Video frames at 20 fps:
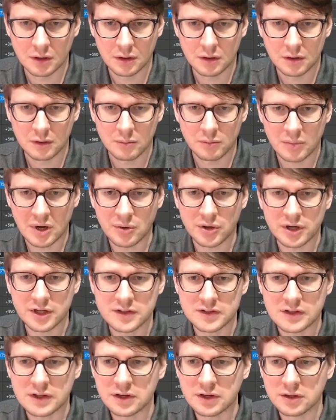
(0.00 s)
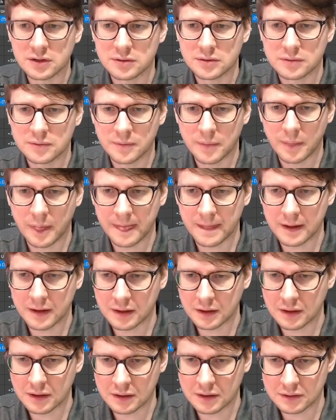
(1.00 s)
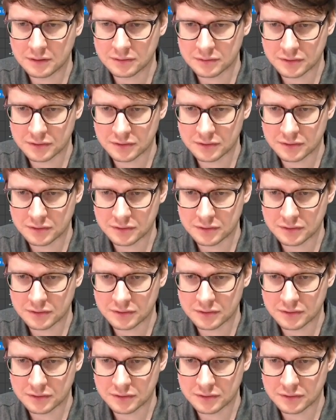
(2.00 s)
power nets here. And